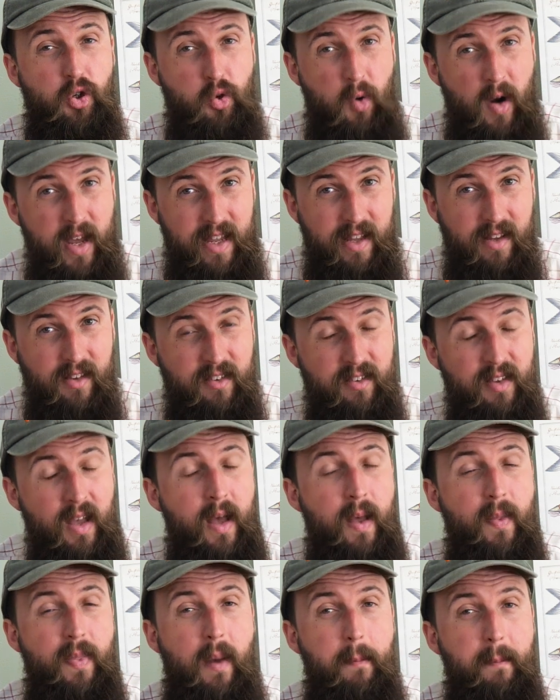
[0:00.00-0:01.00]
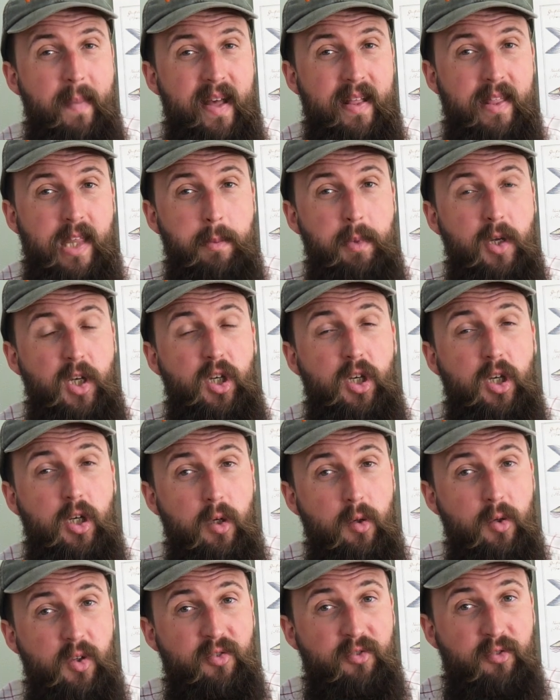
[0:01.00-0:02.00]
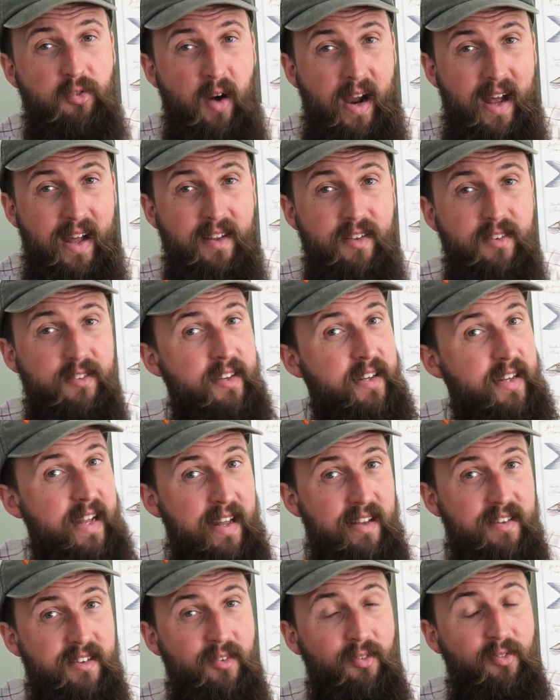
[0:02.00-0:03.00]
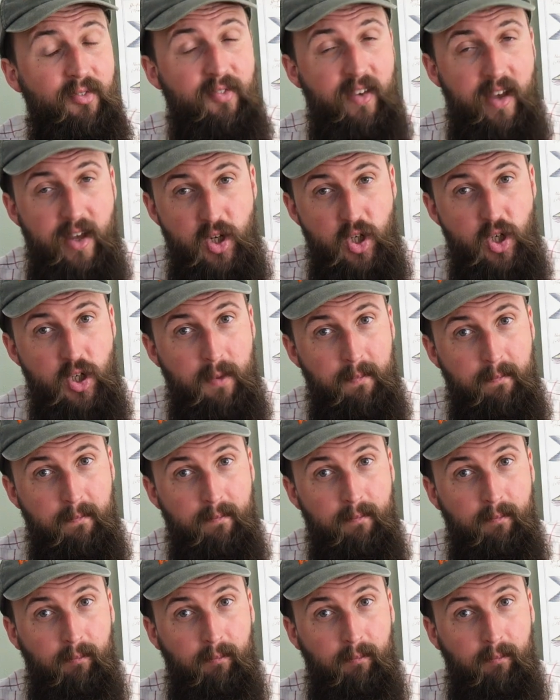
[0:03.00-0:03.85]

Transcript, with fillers: traits that make them a huge threat to native fish.